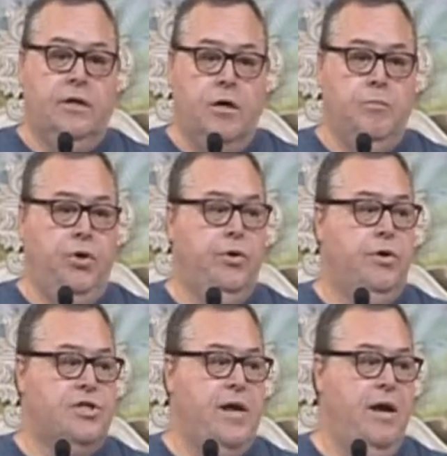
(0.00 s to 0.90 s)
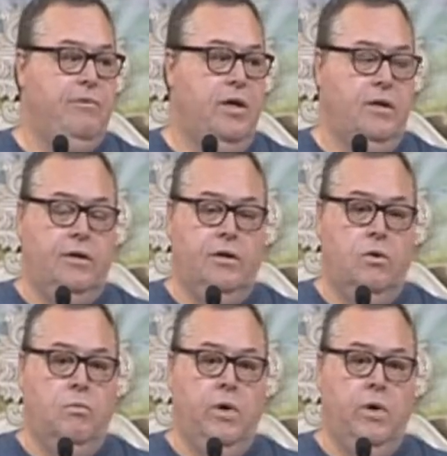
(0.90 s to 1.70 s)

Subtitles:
computer savvy. You know,